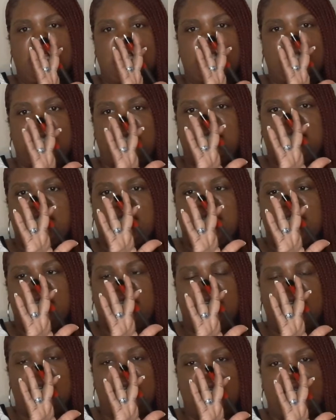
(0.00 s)

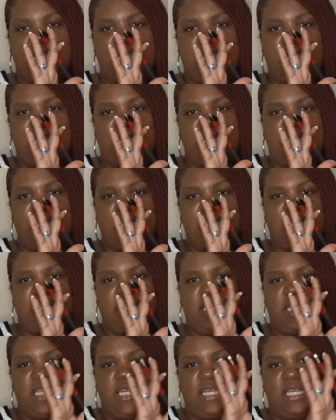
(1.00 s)
she
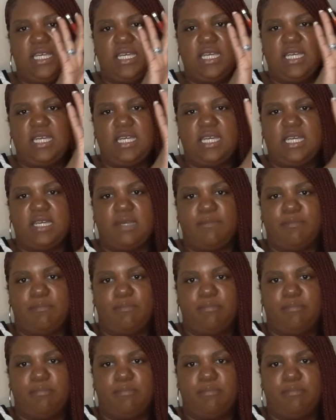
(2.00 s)
didn't